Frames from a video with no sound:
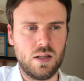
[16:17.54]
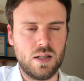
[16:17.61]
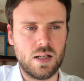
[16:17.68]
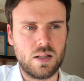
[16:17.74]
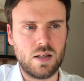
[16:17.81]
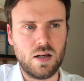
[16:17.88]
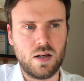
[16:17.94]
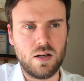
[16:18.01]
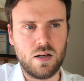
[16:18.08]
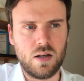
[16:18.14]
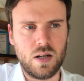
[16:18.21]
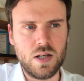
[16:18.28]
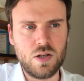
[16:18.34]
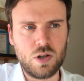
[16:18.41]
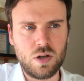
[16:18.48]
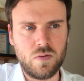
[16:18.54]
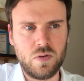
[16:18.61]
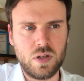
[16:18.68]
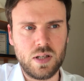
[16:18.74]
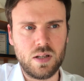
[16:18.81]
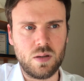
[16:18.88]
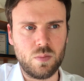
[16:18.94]
that are
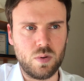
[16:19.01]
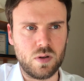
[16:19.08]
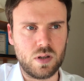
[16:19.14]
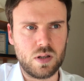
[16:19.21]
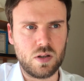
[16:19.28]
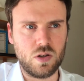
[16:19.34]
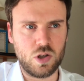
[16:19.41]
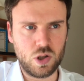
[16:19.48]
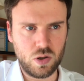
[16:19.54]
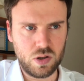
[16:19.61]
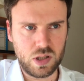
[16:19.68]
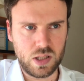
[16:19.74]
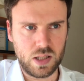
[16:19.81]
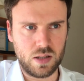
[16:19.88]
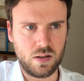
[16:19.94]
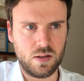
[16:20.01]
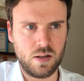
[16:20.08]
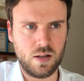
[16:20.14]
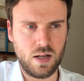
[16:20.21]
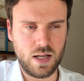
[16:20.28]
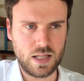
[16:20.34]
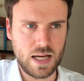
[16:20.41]
introverted but judging,
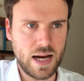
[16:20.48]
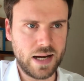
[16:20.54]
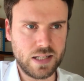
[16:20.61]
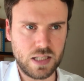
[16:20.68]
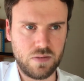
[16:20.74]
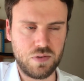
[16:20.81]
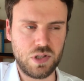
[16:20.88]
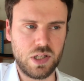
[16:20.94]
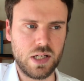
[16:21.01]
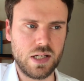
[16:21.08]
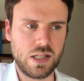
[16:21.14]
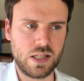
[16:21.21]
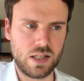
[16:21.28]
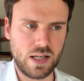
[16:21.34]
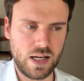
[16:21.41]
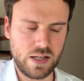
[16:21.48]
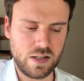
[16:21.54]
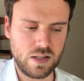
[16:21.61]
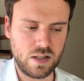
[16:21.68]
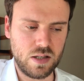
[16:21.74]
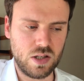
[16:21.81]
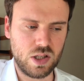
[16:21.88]
like ISFJs and
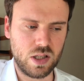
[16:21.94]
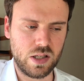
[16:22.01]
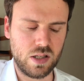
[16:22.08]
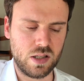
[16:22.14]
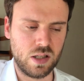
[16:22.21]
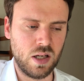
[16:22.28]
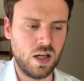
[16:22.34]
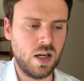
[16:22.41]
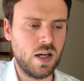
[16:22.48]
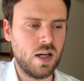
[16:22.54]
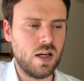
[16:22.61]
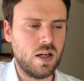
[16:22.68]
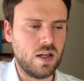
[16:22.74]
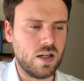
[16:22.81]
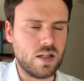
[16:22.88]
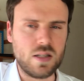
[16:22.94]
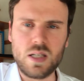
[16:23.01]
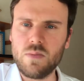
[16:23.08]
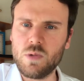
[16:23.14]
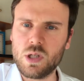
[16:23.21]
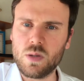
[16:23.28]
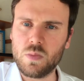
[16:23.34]
ISTJs, it
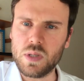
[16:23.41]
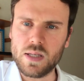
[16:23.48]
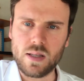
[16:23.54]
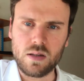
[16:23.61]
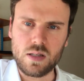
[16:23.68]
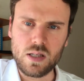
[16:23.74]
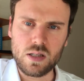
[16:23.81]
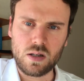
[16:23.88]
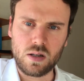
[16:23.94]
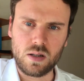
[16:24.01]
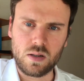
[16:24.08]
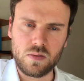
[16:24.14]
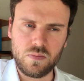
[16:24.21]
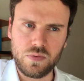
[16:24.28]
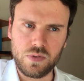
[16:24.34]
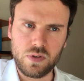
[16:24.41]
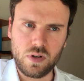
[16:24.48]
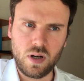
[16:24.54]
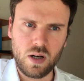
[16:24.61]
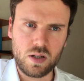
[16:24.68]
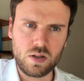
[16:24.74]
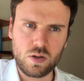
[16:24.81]
seems to me that these are
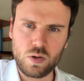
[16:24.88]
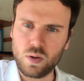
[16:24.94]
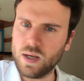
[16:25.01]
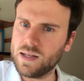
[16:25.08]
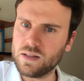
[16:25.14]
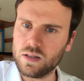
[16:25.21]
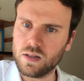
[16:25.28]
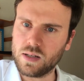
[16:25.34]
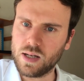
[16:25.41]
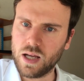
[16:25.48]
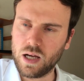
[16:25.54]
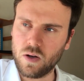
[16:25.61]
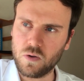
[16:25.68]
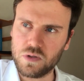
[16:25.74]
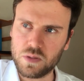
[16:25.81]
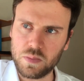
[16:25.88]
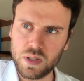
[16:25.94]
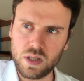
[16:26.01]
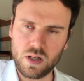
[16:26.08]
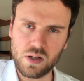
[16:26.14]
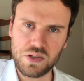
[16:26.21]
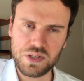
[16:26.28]
not too head in the clouds
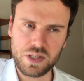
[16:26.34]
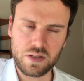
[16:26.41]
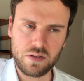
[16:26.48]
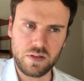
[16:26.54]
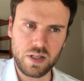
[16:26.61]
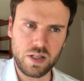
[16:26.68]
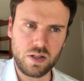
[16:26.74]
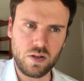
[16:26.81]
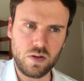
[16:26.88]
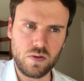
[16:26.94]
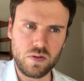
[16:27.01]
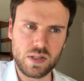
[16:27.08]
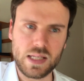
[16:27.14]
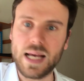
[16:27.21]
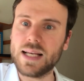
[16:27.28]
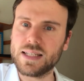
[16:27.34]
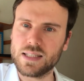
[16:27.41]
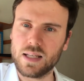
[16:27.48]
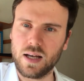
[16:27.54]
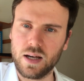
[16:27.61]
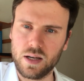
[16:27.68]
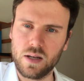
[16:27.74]
because they use
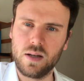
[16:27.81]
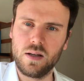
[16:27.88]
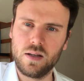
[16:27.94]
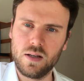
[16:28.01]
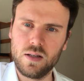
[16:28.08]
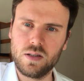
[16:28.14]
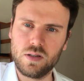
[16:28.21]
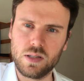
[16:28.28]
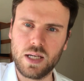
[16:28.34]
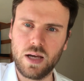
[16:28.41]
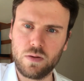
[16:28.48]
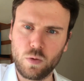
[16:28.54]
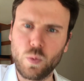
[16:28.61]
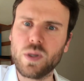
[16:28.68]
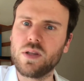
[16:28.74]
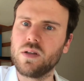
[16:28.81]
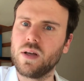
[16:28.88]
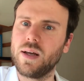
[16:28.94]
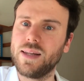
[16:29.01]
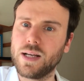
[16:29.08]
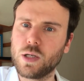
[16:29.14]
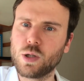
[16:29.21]
SI together with
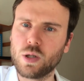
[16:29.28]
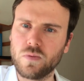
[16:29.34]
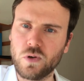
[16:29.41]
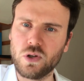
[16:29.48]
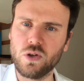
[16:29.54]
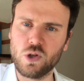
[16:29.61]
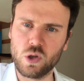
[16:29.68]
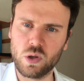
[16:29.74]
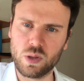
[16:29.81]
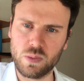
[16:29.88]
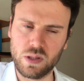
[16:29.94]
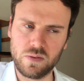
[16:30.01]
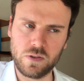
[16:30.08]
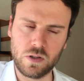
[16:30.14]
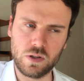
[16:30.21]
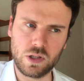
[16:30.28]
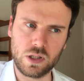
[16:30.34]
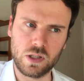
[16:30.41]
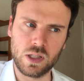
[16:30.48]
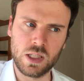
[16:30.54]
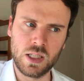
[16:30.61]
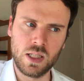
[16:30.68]
an extroverted judgment
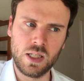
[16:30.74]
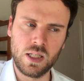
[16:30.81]
function.